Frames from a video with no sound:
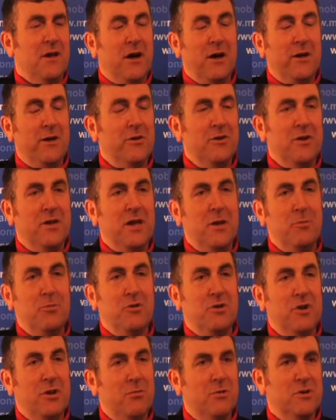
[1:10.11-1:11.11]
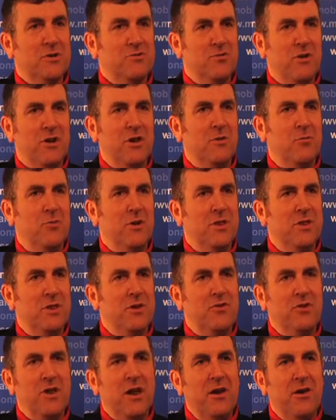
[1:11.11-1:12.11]
how you're going to keep your networks running when
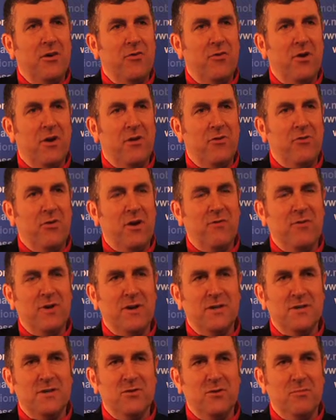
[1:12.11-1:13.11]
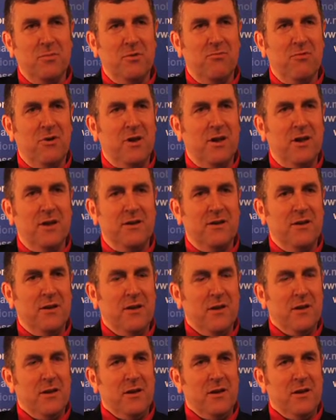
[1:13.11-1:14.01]
the data traffic is going to be running at